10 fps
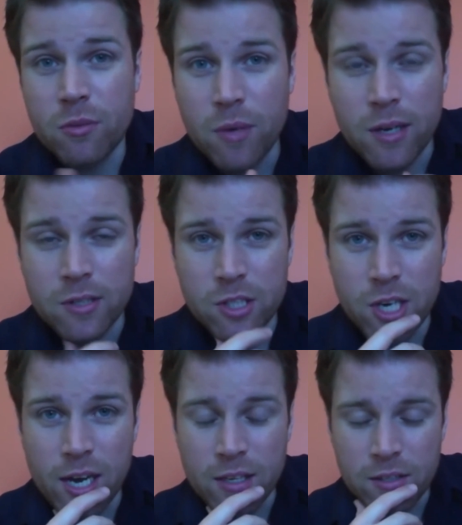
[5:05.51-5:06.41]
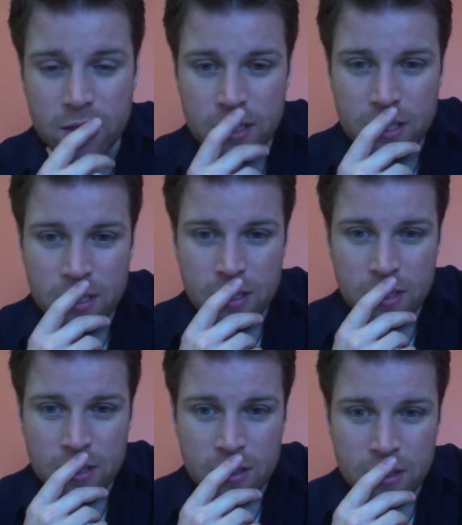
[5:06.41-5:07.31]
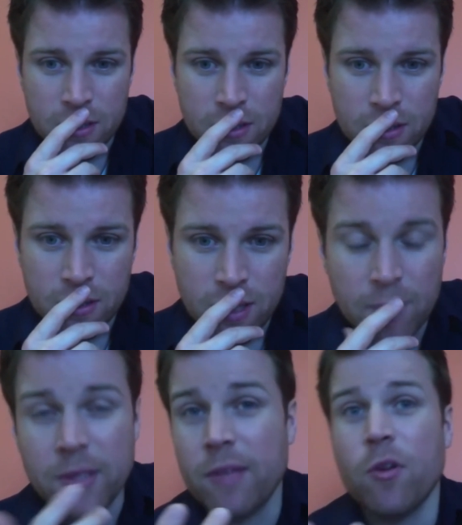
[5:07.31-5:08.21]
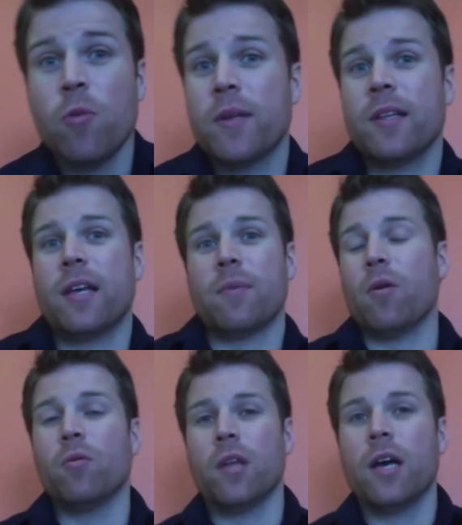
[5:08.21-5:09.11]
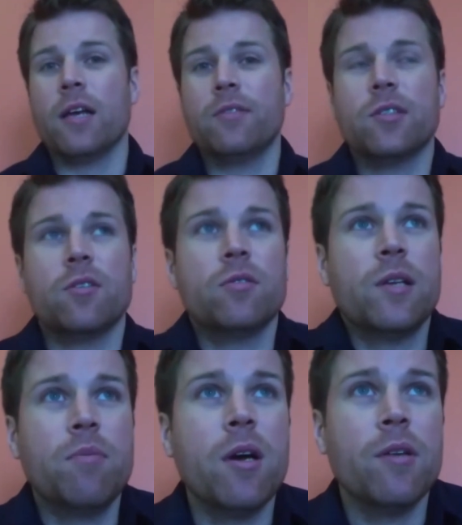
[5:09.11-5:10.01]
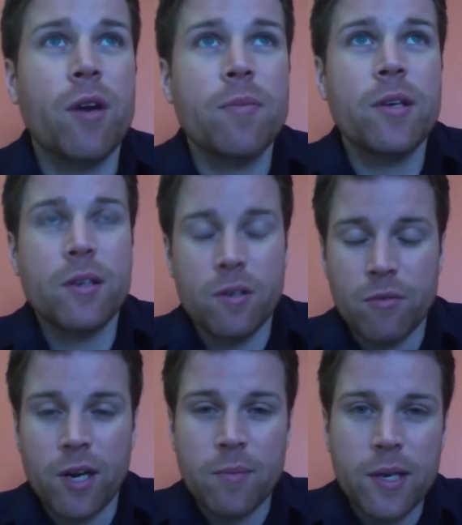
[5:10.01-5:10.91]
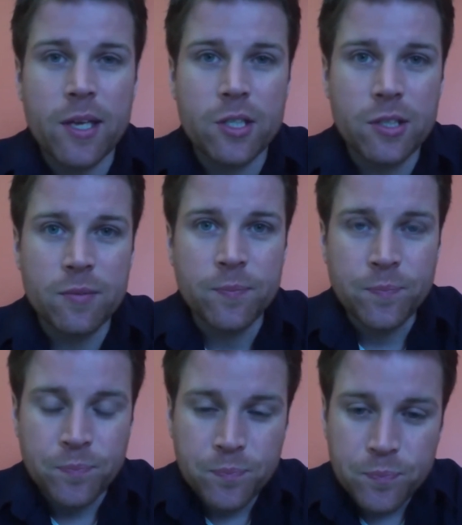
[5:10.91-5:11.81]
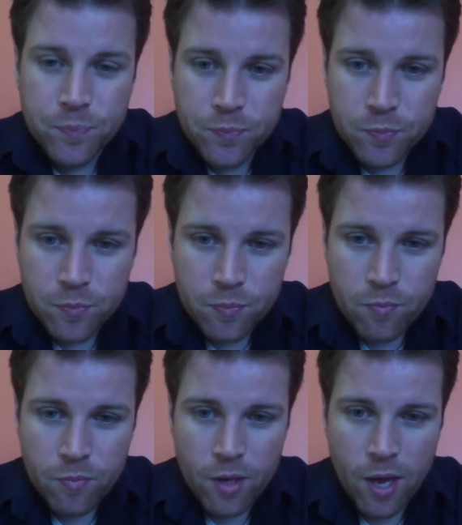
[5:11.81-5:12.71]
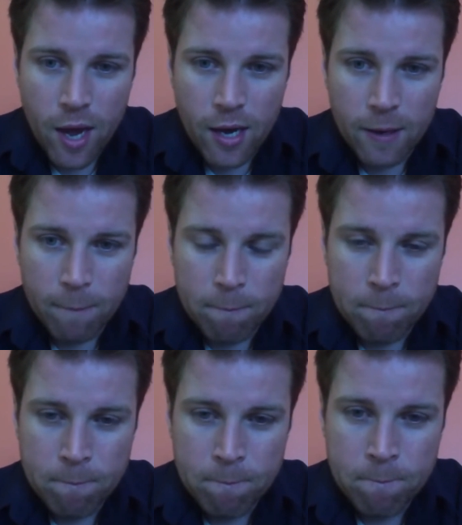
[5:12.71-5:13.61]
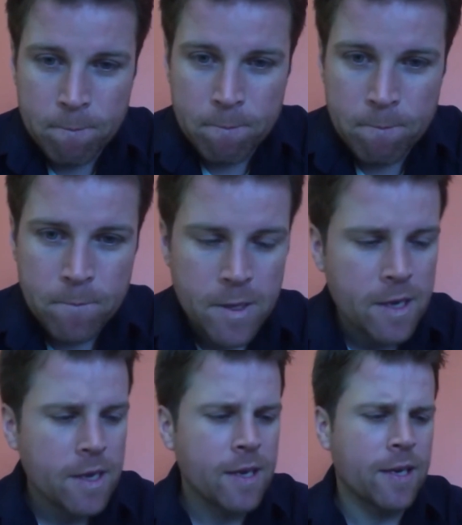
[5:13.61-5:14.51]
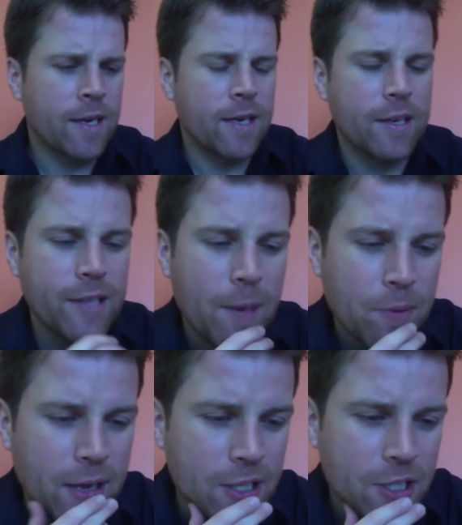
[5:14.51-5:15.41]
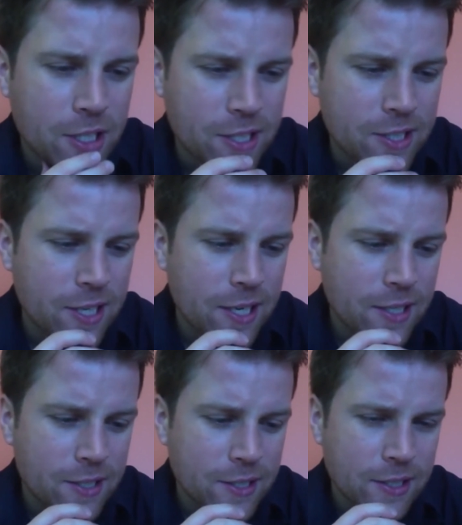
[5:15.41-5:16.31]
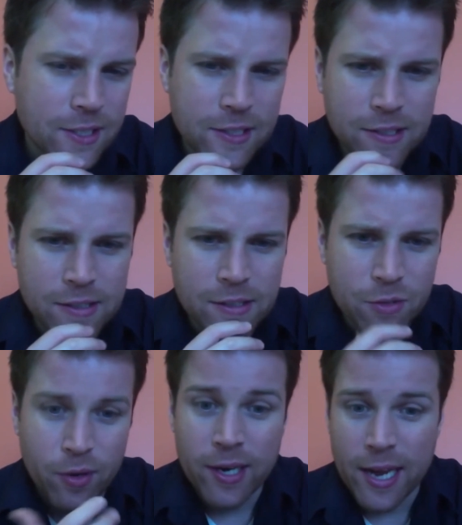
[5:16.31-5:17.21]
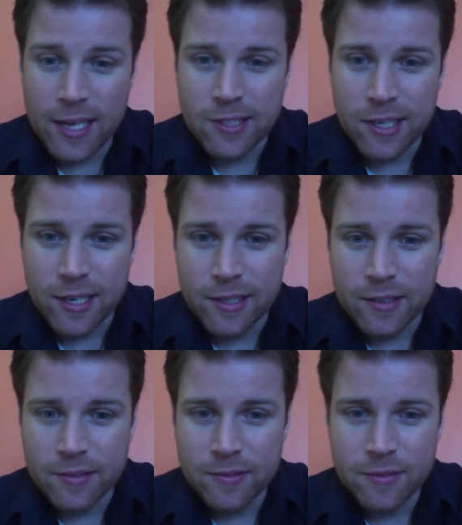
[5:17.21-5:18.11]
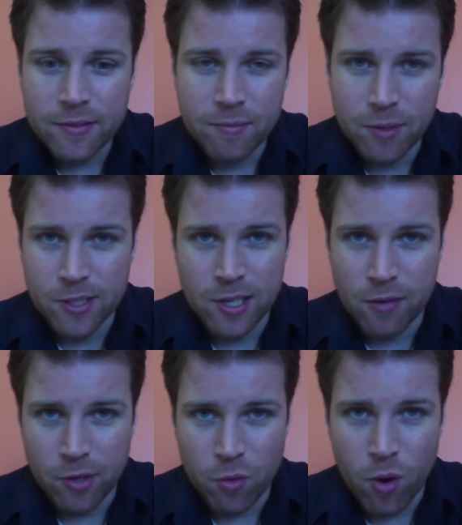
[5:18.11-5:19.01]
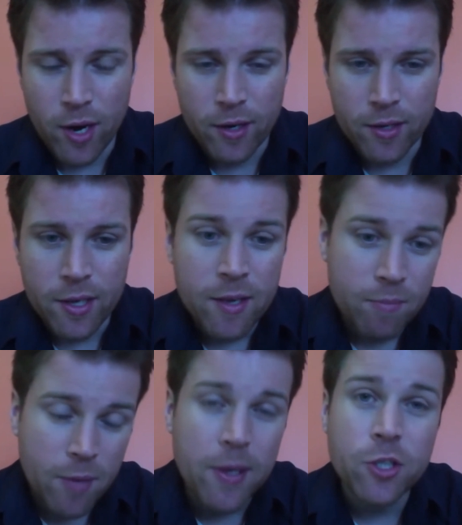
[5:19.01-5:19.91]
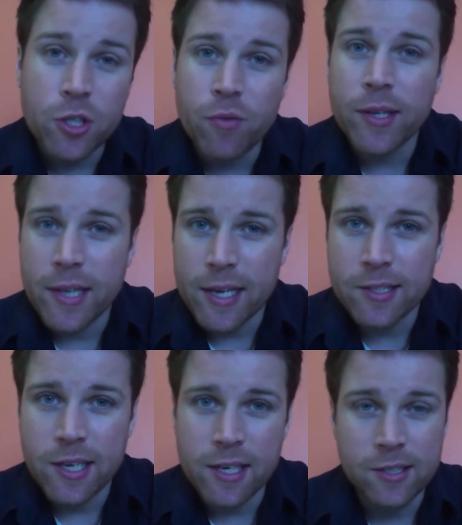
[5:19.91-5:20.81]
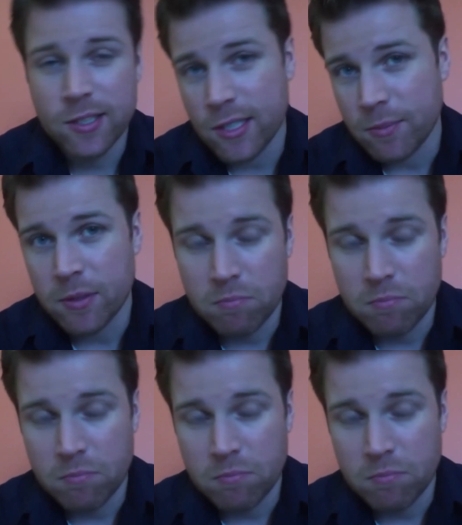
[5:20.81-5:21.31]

when I was a child. I mean, they've known me like my whole life, so they'd probably write me a good recommendation. Um, on the application, it says it's write an essay, but it's not required. Maybe I should write the essay since I'm a